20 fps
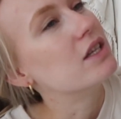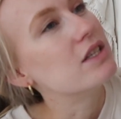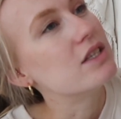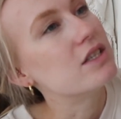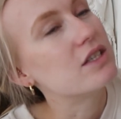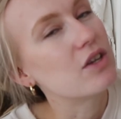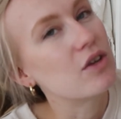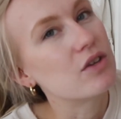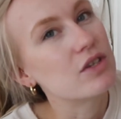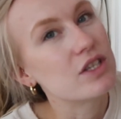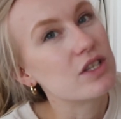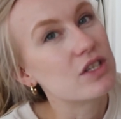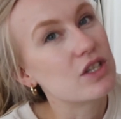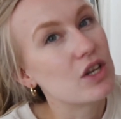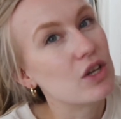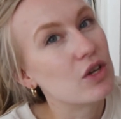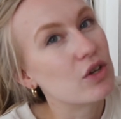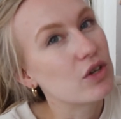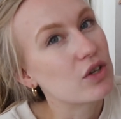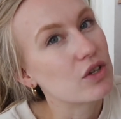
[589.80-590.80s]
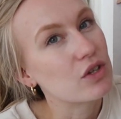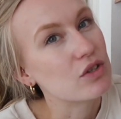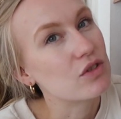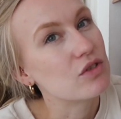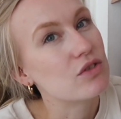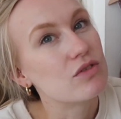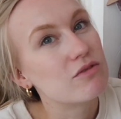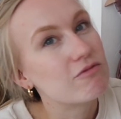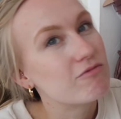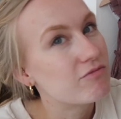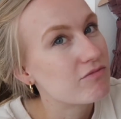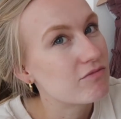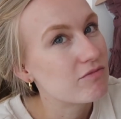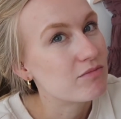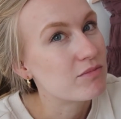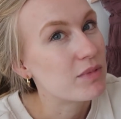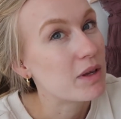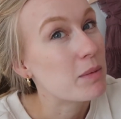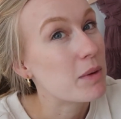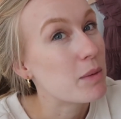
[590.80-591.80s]
starting to look and
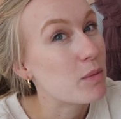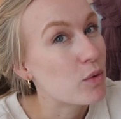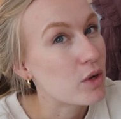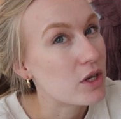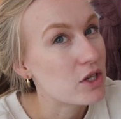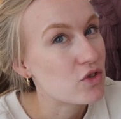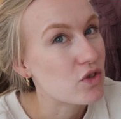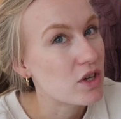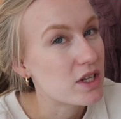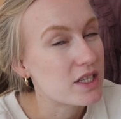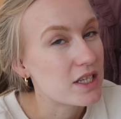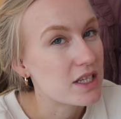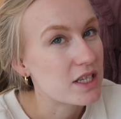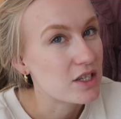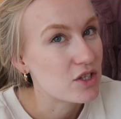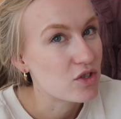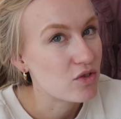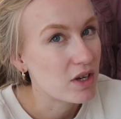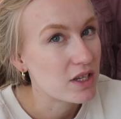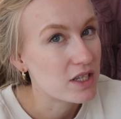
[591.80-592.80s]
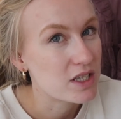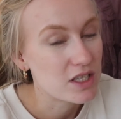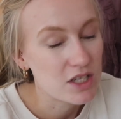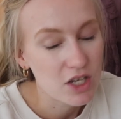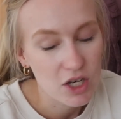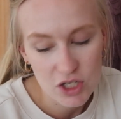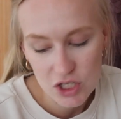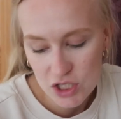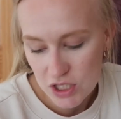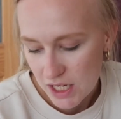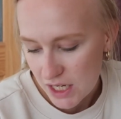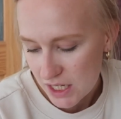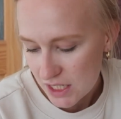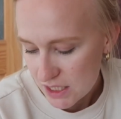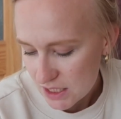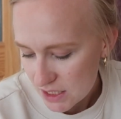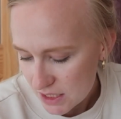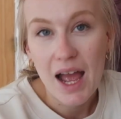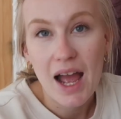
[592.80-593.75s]
be a bit more interested in trying to touch things.